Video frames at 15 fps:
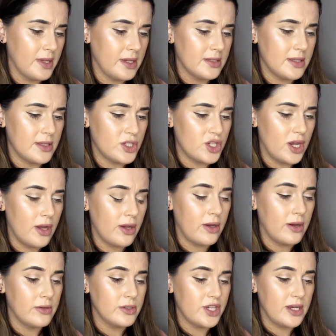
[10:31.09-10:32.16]
So the
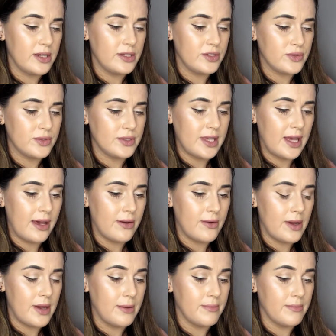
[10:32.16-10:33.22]
charcoal gently draws
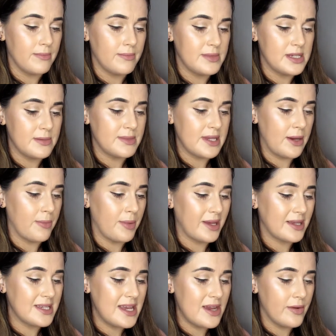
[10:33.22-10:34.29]
out deep down
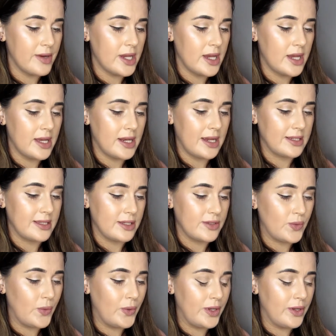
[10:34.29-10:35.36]
bacteria and excess
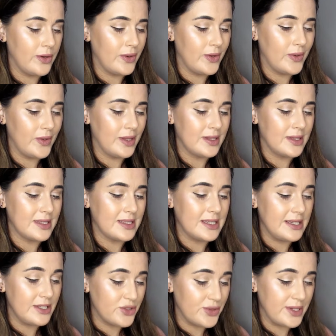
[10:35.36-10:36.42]
oil. The
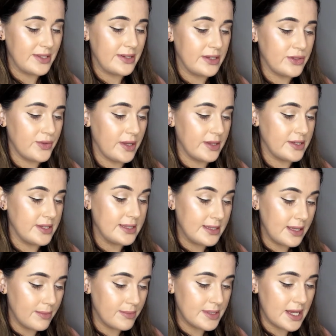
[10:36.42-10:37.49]
tea tree is a natural
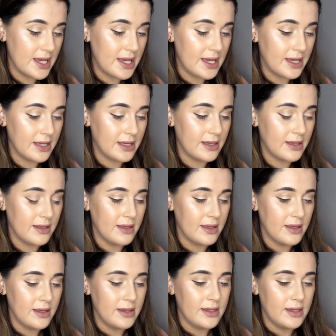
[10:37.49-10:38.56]
antiseptic.
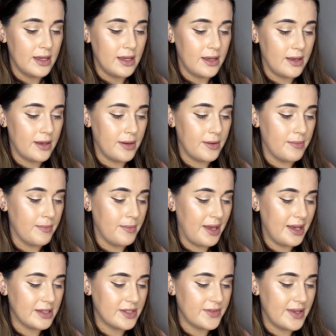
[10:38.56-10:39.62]

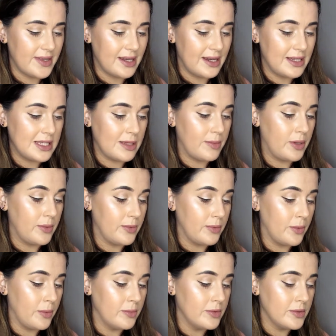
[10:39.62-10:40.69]
Activate the cleansing bar with
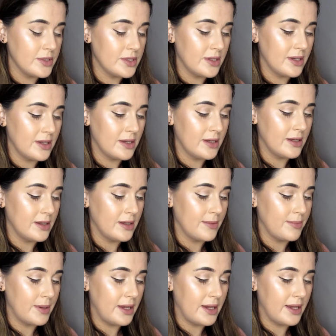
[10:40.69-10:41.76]
warm water.
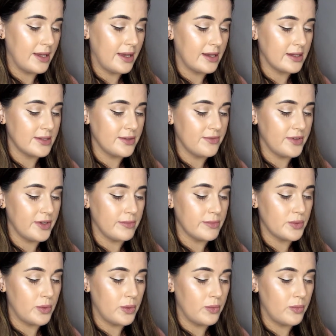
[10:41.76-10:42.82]
Apply active foam
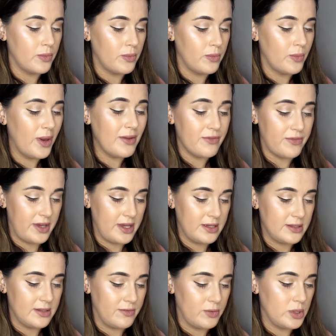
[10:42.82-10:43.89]
to a wet
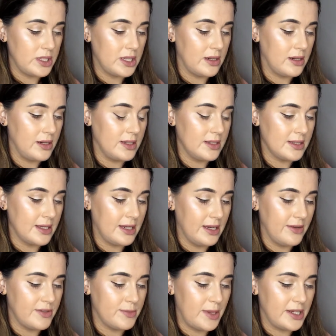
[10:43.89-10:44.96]
face, avoiding eyes, and
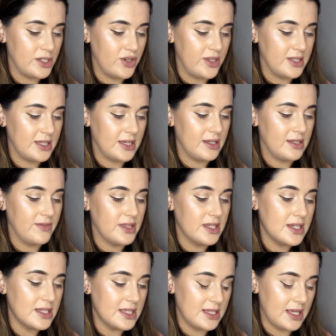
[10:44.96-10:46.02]
leave to penetrate the skin for
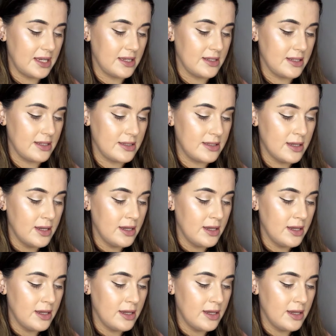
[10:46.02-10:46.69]
30 seconds